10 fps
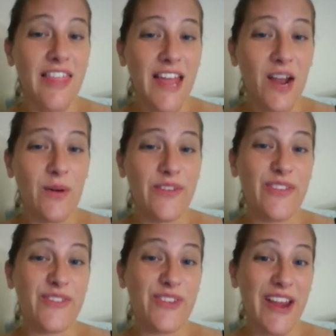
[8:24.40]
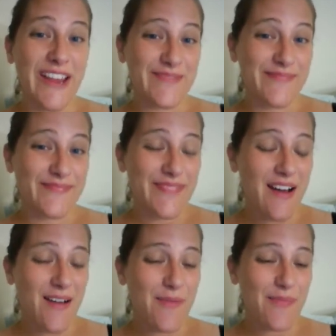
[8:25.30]
That always feels great.
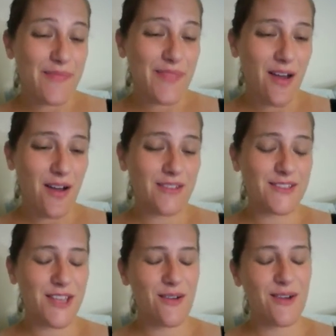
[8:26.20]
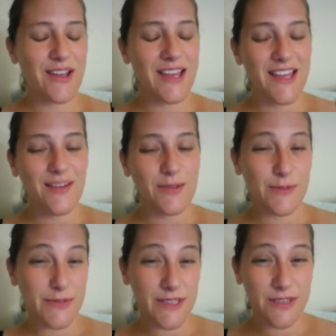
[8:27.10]
I also was
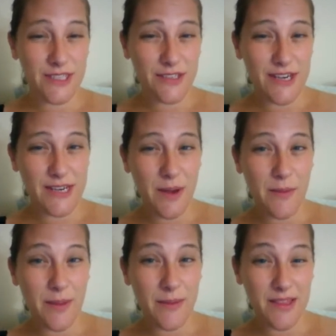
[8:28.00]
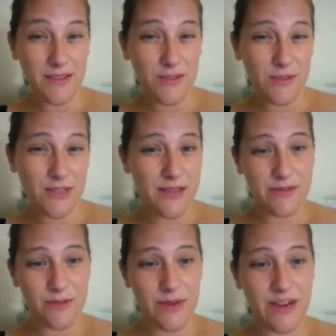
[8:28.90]
feeling really great about my bathing suit that I
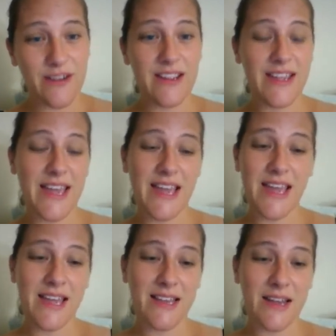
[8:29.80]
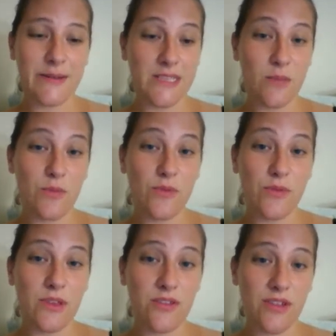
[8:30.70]
was wearing, and I was in the pool
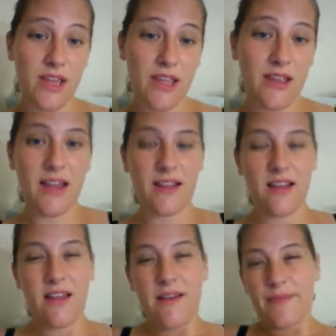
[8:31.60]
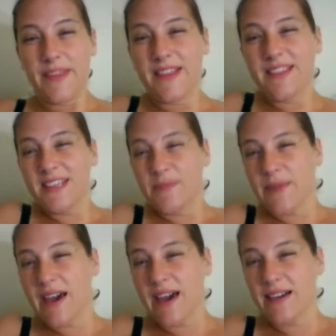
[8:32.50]
the other day and kind of like leaning
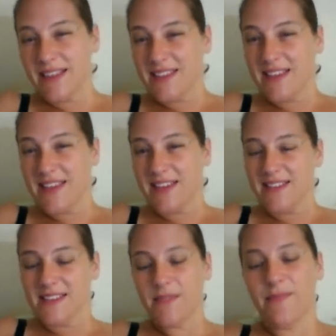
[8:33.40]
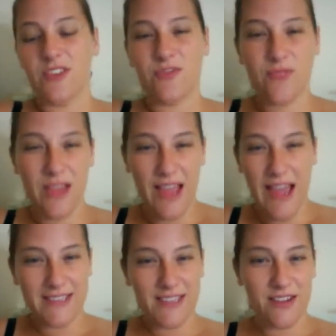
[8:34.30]
back like this, just
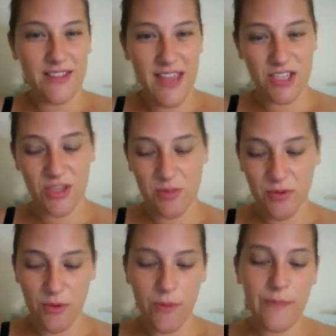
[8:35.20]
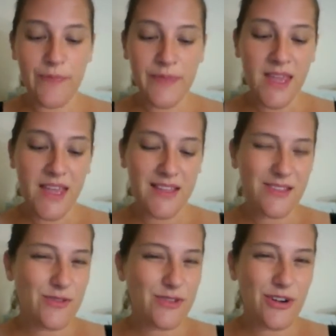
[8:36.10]
relaxing on the edge of the pool. And a
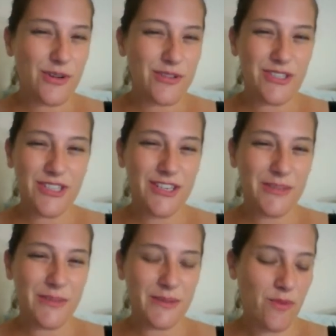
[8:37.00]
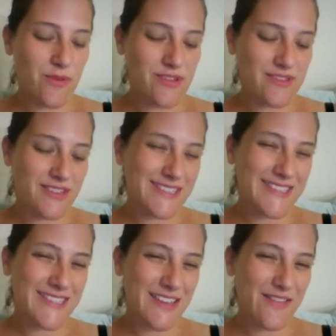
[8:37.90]
little girl, she couldn't have been more than like
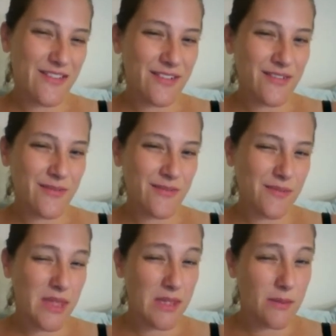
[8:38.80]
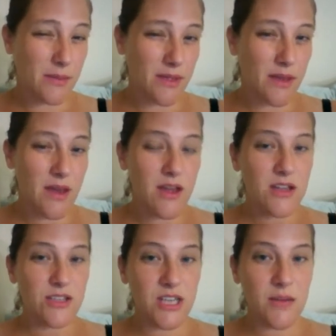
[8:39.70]
7, maybe.
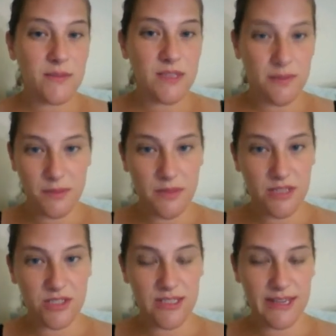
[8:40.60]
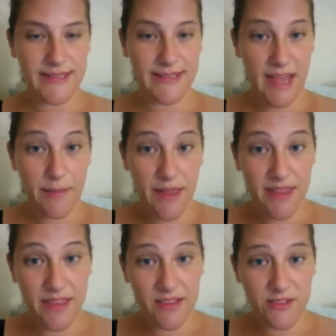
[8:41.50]
She comes up to me and she's like, "Is that a
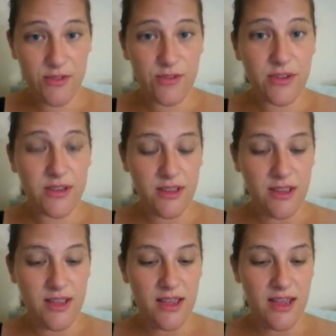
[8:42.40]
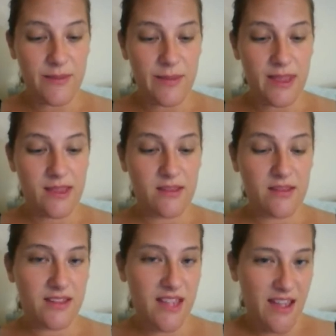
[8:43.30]
bathing suit?" And I'm like,
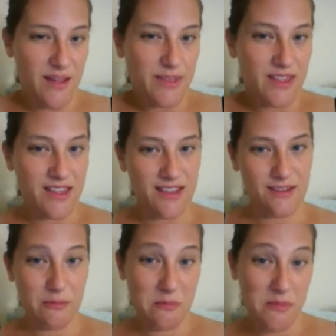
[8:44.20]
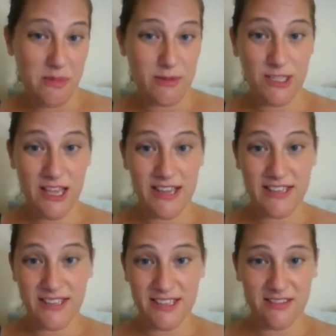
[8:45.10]
"Yeah." I'm thinking maybe she
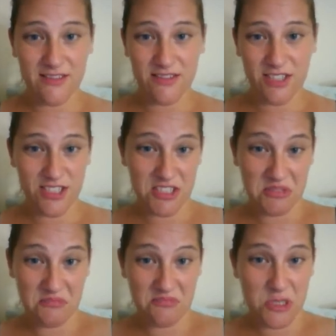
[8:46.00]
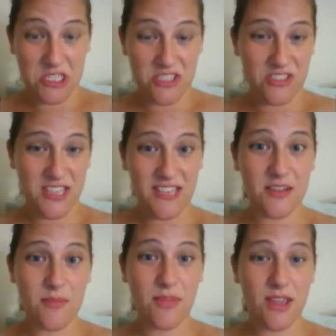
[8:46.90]
likes it and she just wanted to say
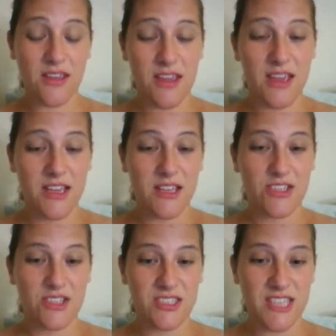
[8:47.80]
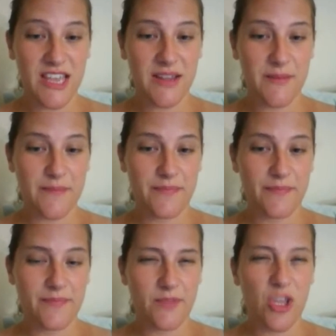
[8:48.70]
something. And she's like,
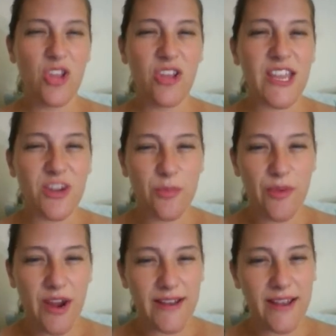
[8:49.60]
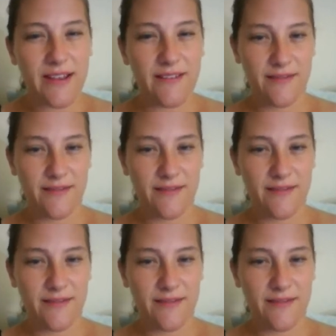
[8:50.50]
"You look like you're pregnant."